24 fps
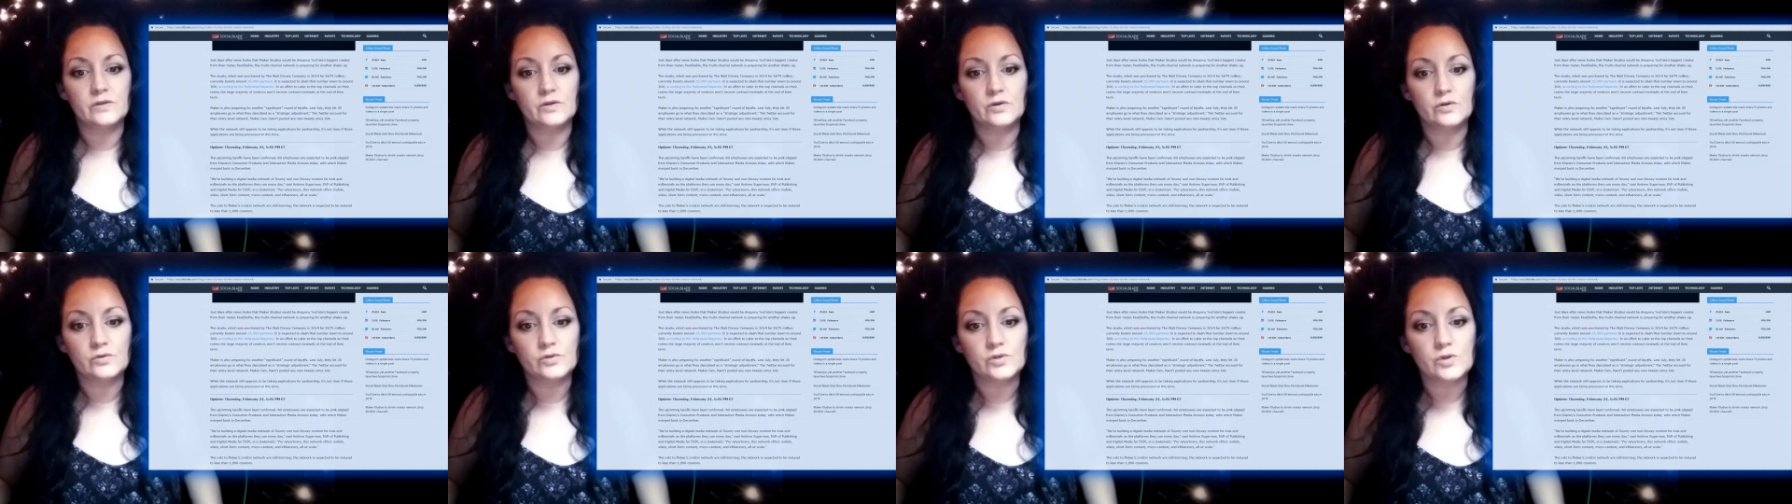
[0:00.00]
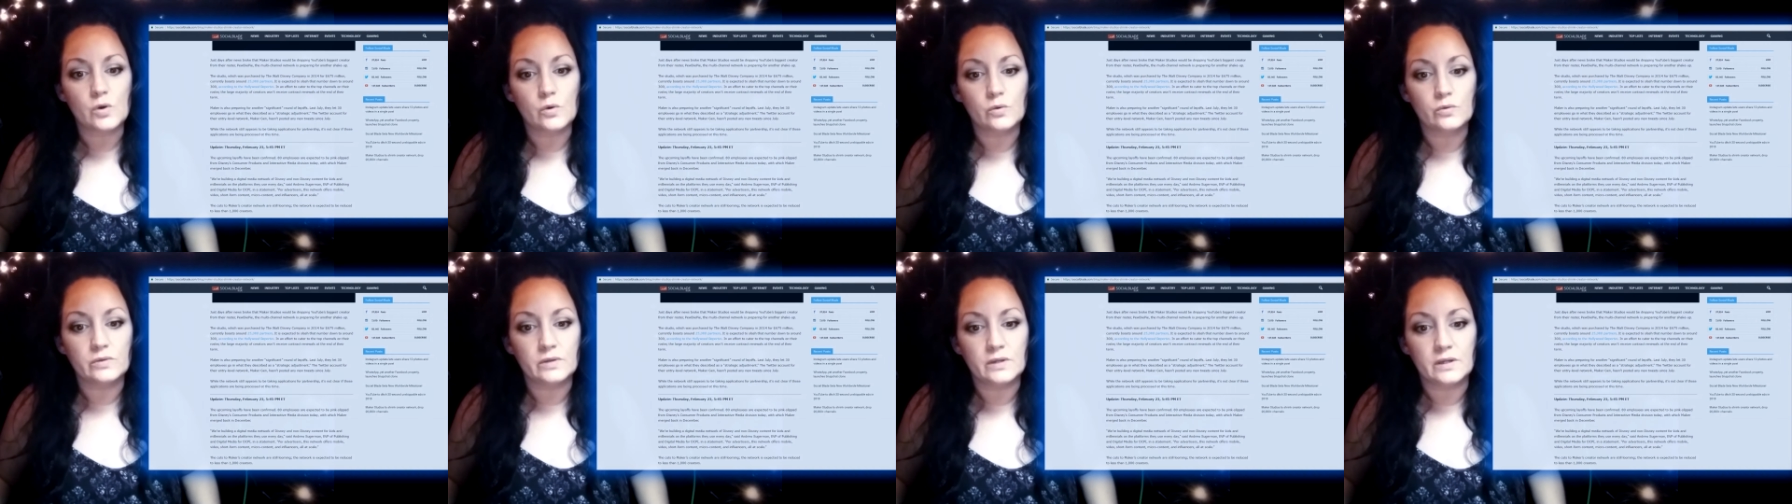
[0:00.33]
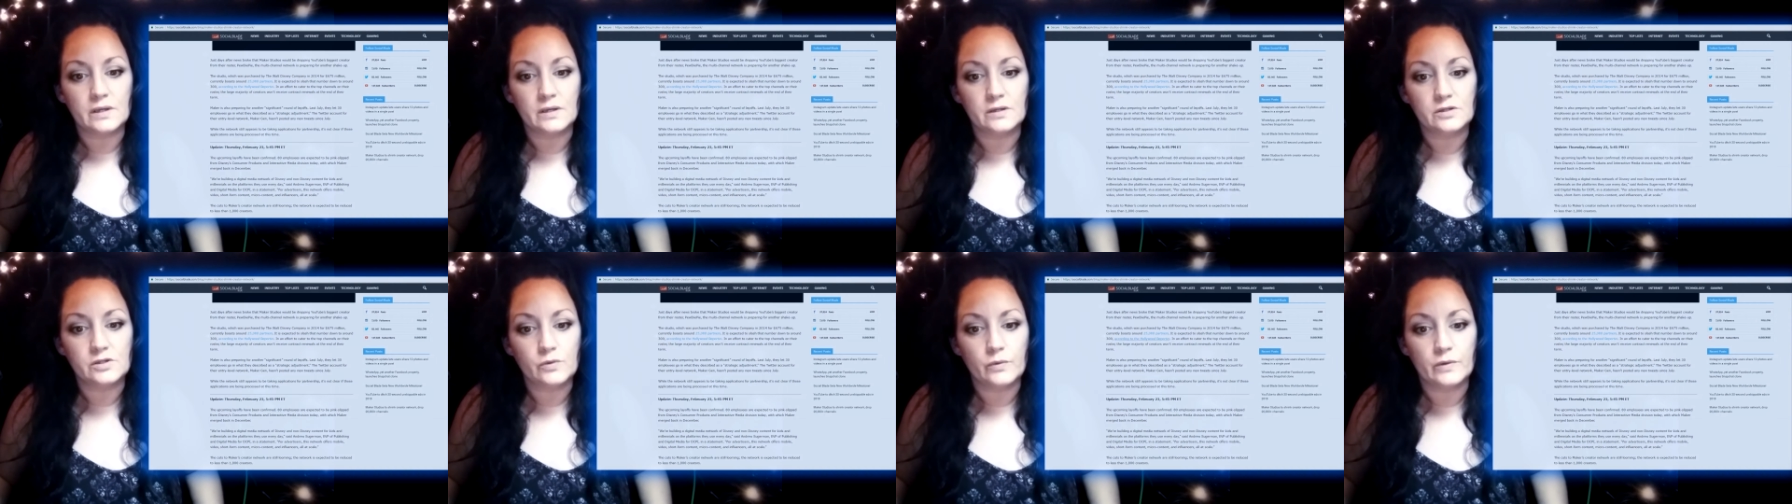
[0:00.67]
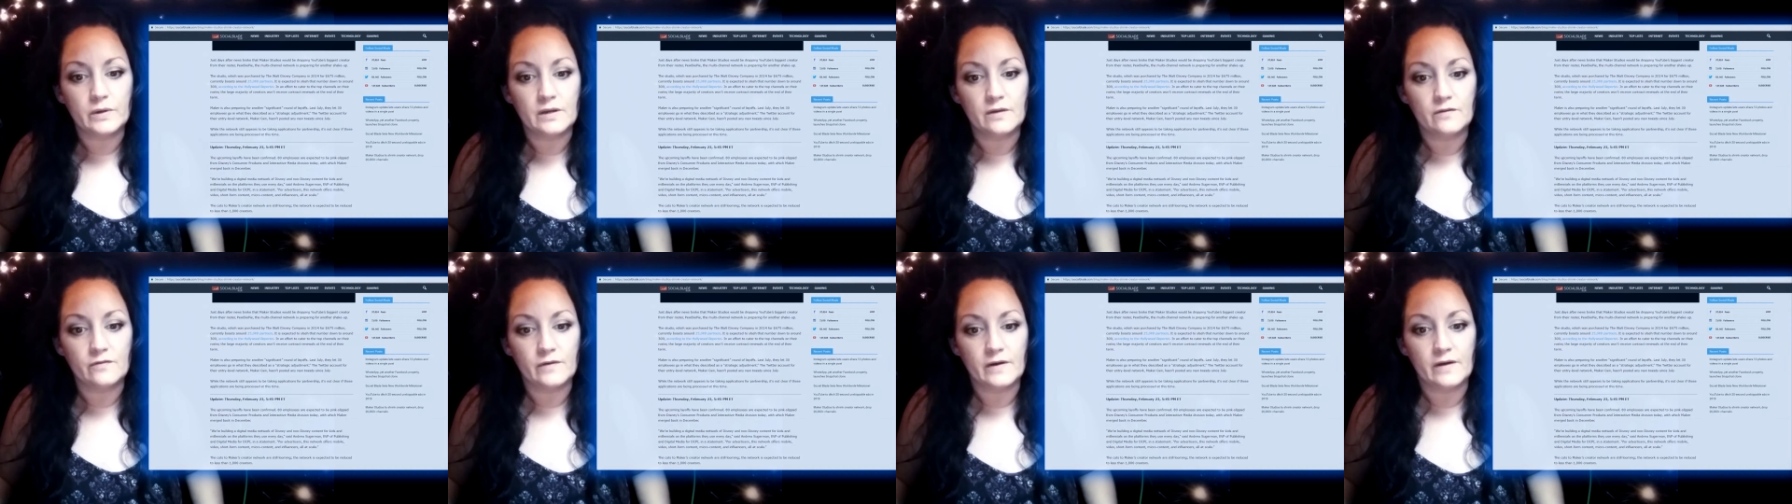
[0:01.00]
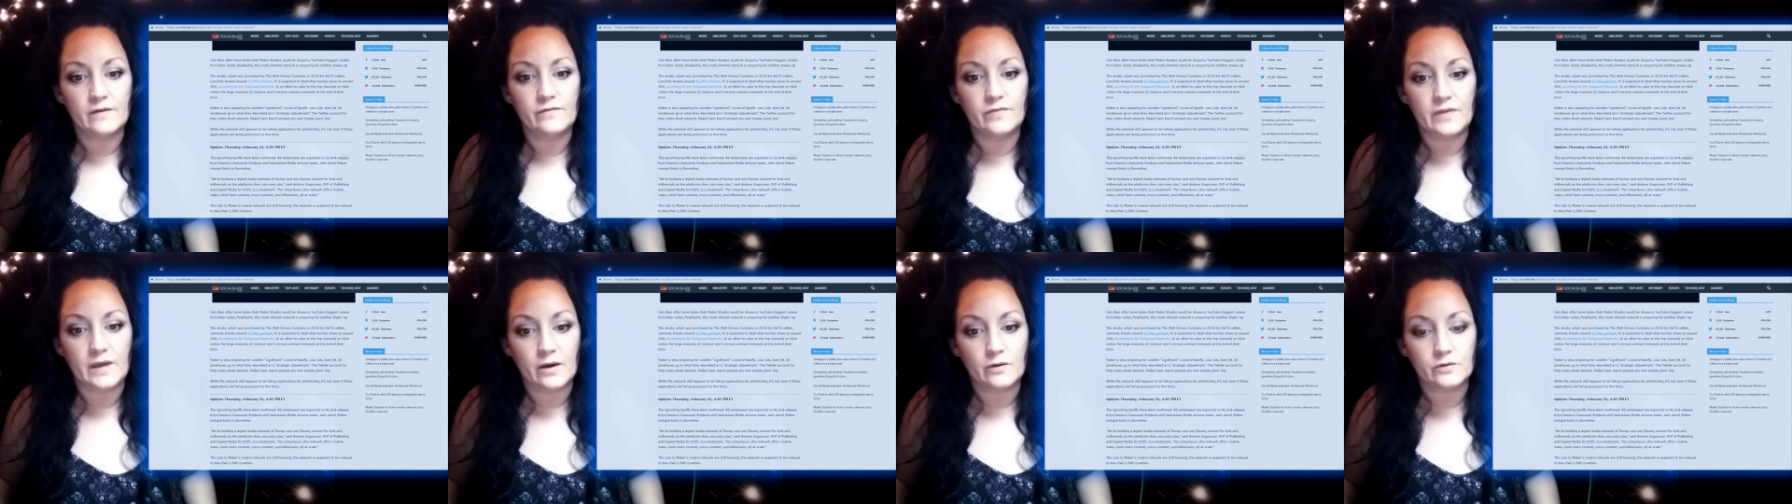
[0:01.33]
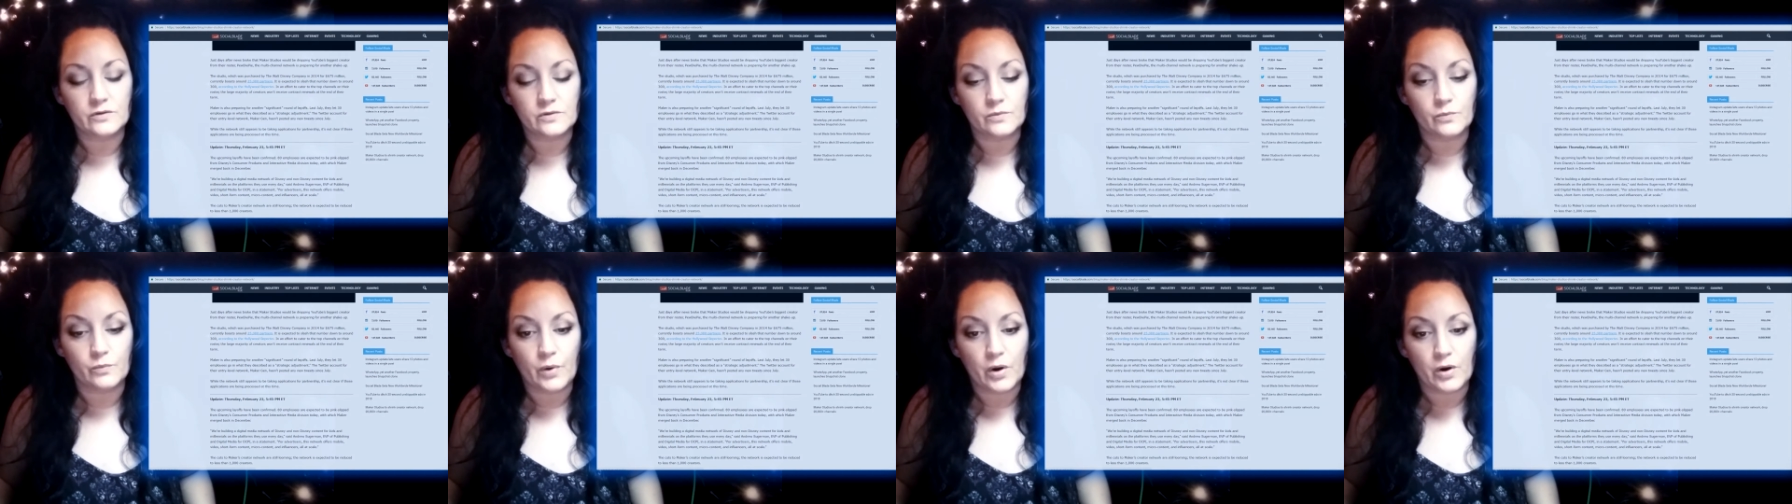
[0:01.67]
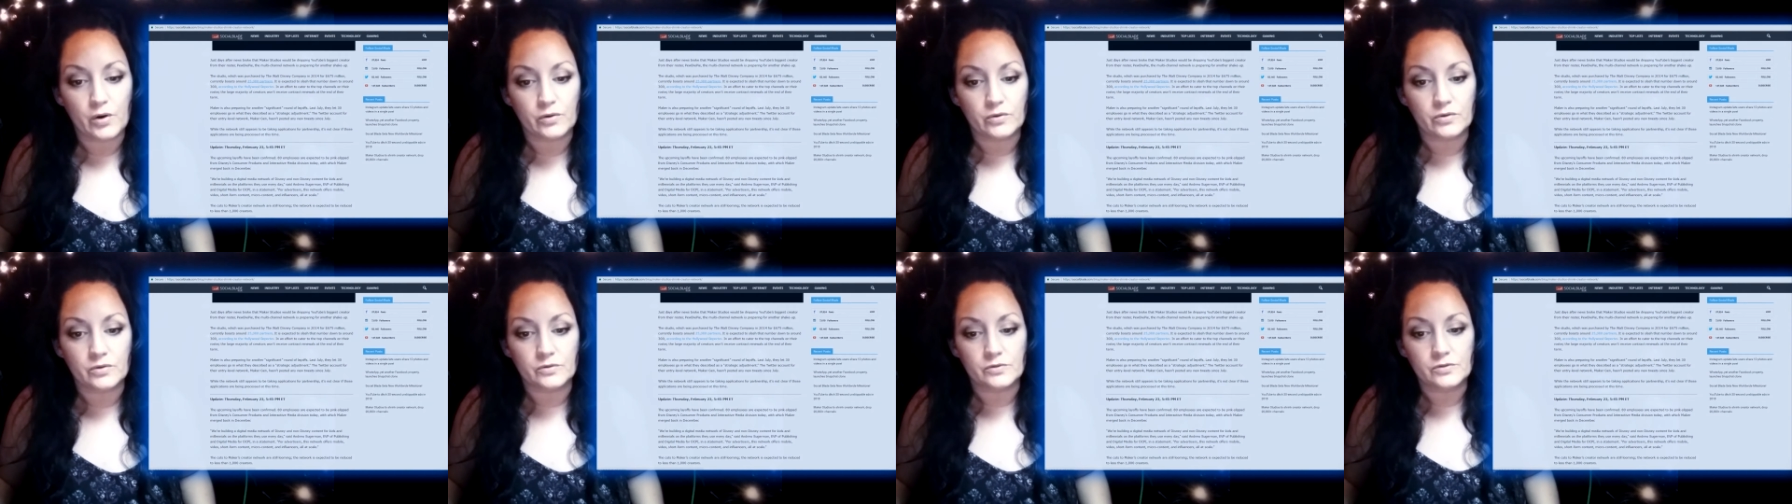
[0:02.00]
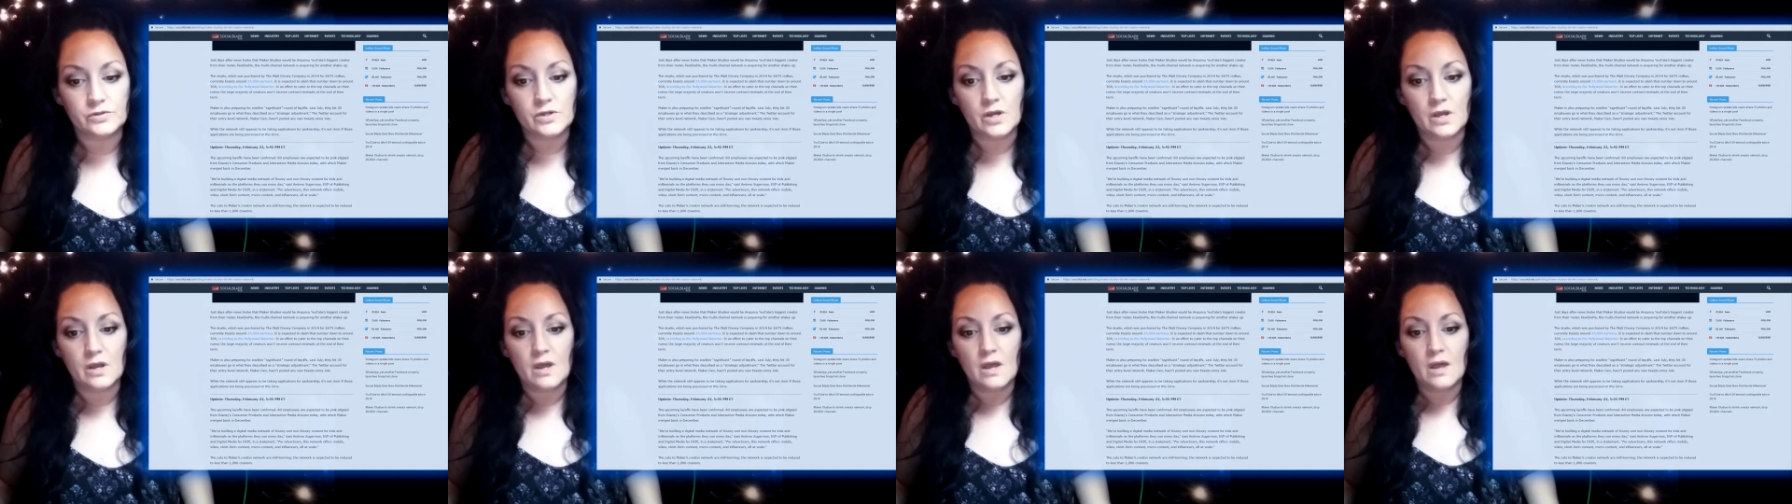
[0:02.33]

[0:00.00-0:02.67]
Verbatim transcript: there's only 25,000 partners.